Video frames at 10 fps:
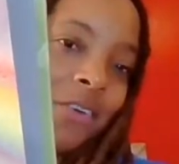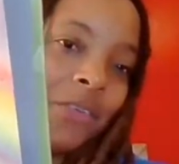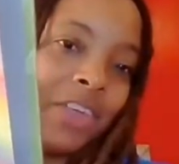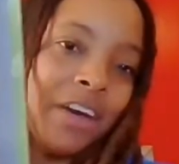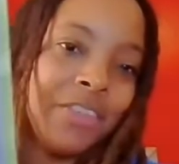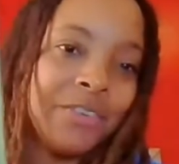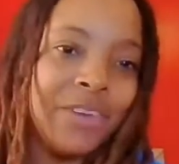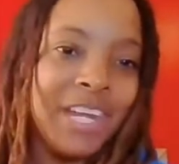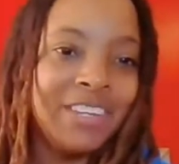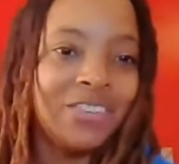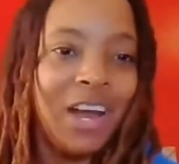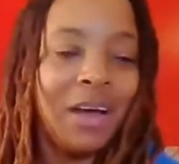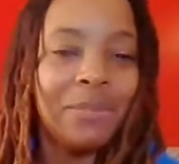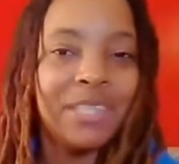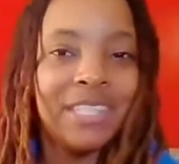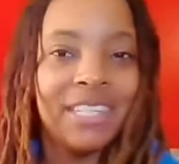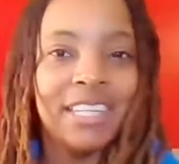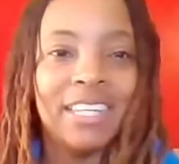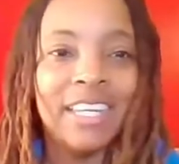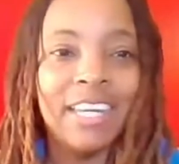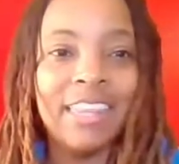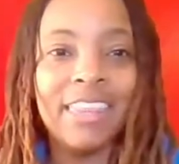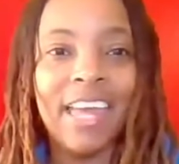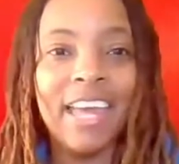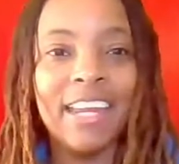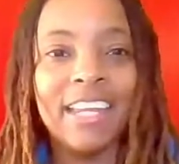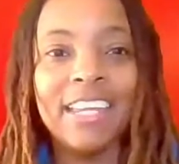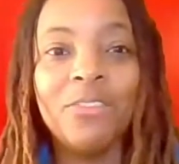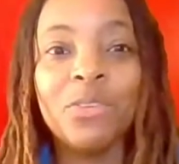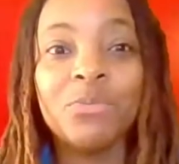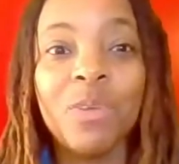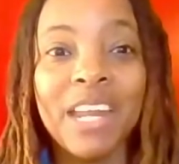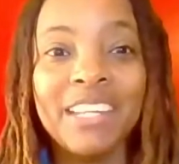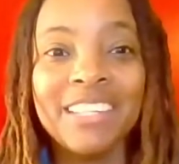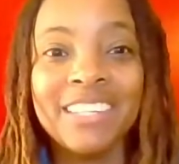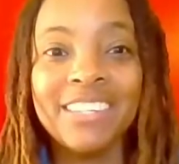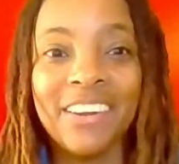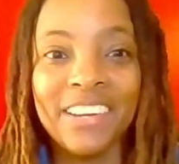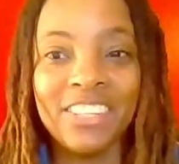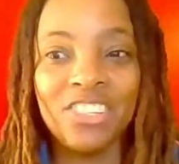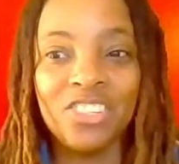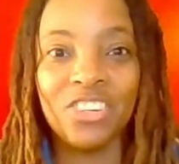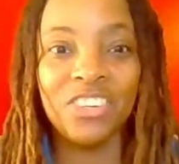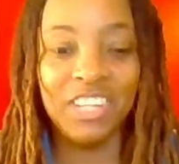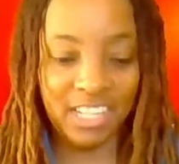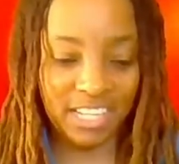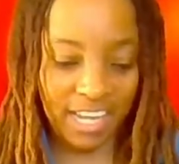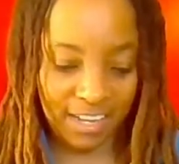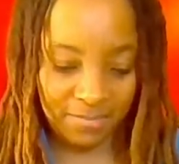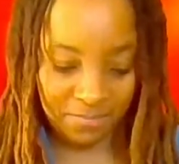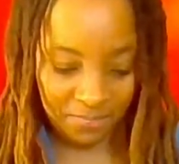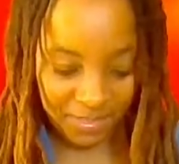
with other raindrops, and then he was ready to start his journey again.